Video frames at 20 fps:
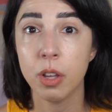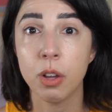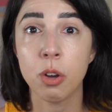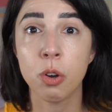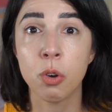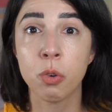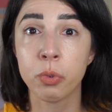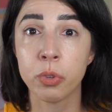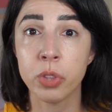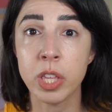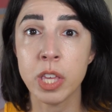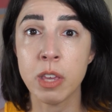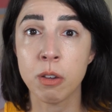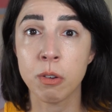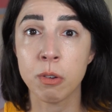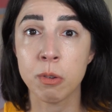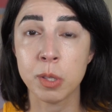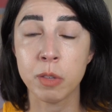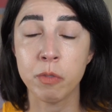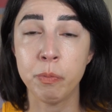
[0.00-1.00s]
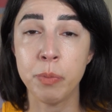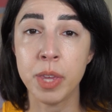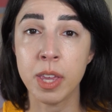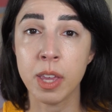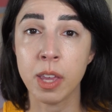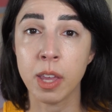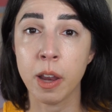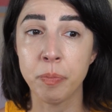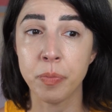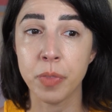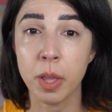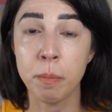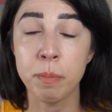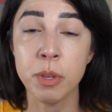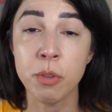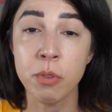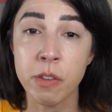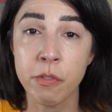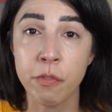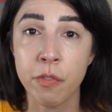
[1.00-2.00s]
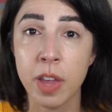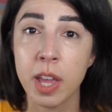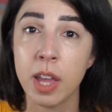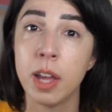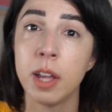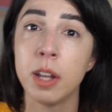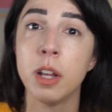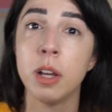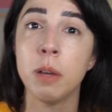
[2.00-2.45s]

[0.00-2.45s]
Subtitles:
over the years of being a beauty fan,